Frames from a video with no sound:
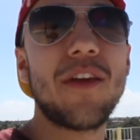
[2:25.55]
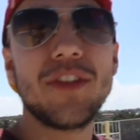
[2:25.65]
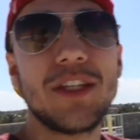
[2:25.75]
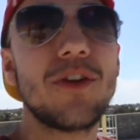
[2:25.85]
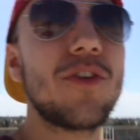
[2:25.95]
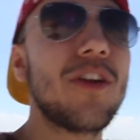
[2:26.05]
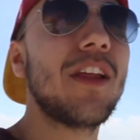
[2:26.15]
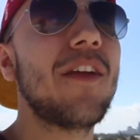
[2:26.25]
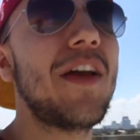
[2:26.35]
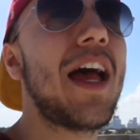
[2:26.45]
every single car
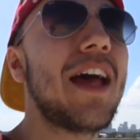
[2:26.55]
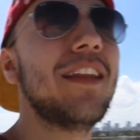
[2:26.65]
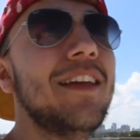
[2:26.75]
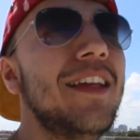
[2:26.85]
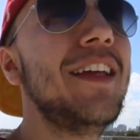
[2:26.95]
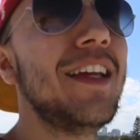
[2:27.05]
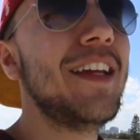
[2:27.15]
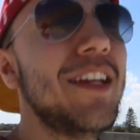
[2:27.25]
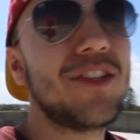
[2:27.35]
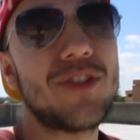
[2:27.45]
that I've had.
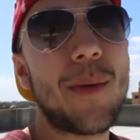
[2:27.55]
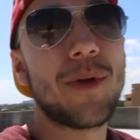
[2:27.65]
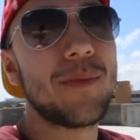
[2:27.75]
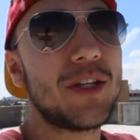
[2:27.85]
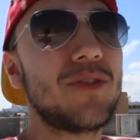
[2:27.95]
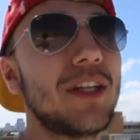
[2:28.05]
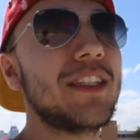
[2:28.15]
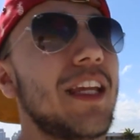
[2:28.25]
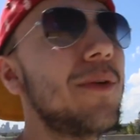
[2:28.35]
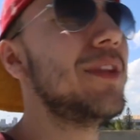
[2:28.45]
So I'm gonna make sure I
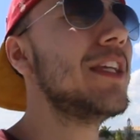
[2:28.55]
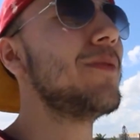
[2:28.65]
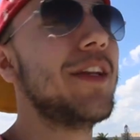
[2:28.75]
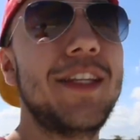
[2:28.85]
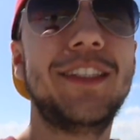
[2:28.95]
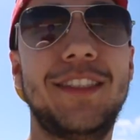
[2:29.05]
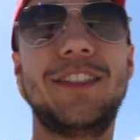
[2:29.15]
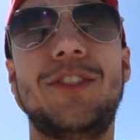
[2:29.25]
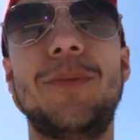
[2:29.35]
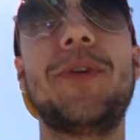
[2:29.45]
take it with this one.
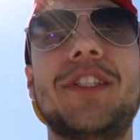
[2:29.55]
Super